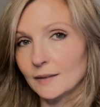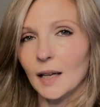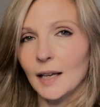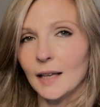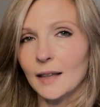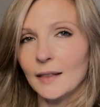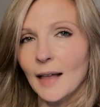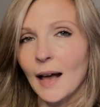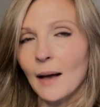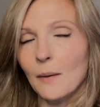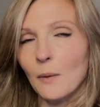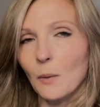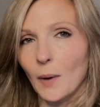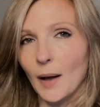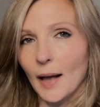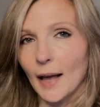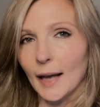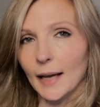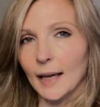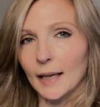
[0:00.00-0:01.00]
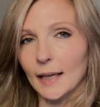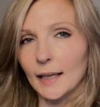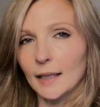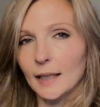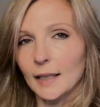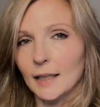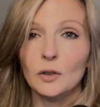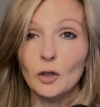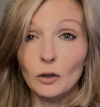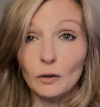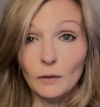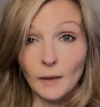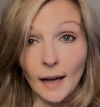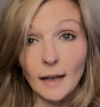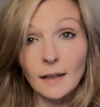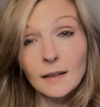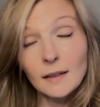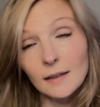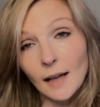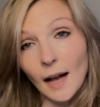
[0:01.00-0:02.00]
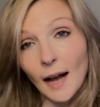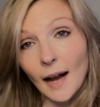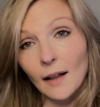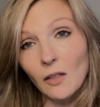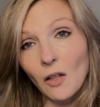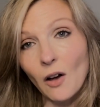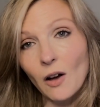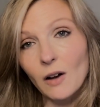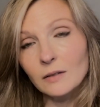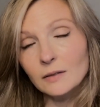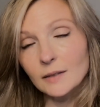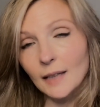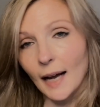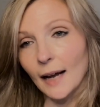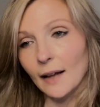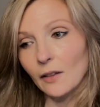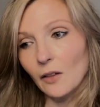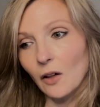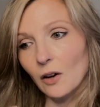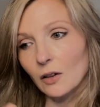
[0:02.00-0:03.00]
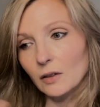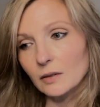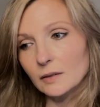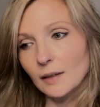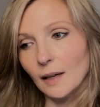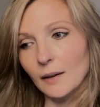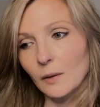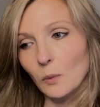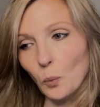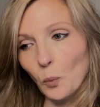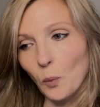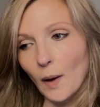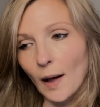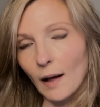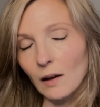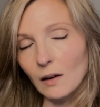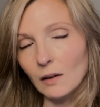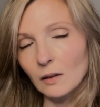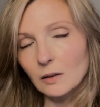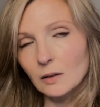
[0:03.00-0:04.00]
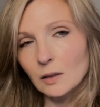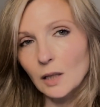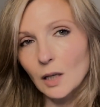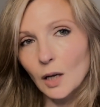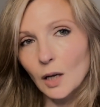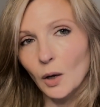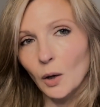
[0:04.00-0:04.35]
In that way, correct dialogue done well,